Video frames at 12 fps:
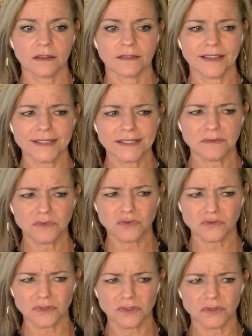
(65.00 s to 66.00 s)
that it seems
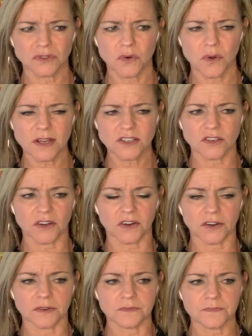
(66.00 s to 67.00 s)
rude to question
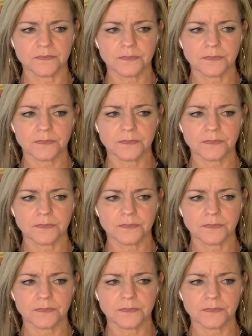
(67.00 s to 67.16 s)
her.